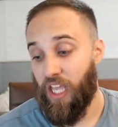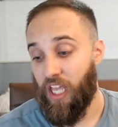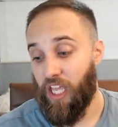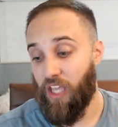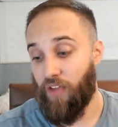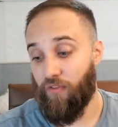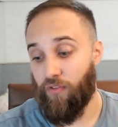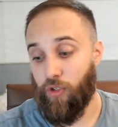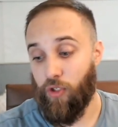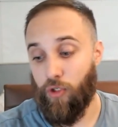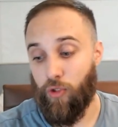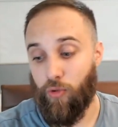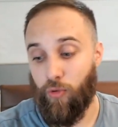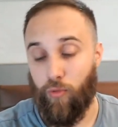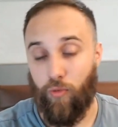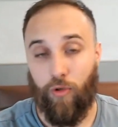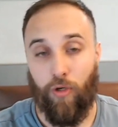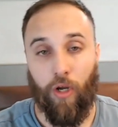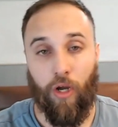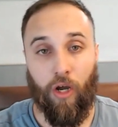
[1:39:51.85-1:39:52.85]
If
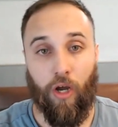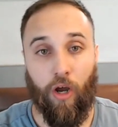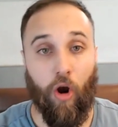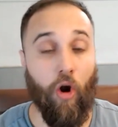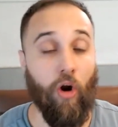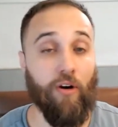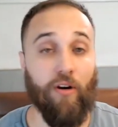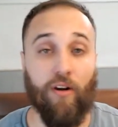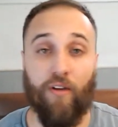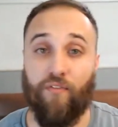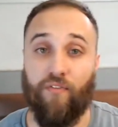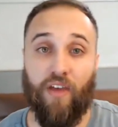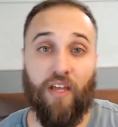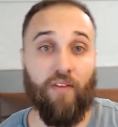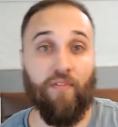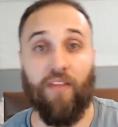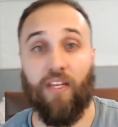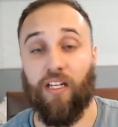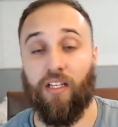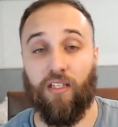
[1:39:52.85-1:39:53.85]
you aren't a fan
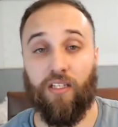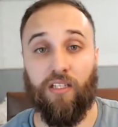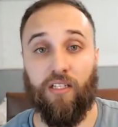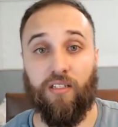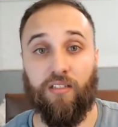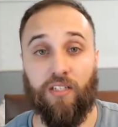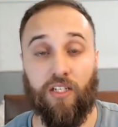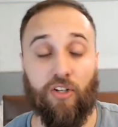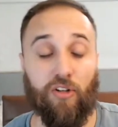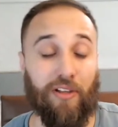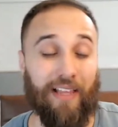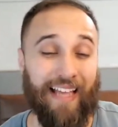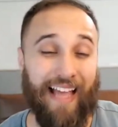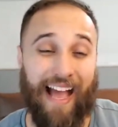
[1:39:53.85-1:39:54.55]
of getting leads and you're like,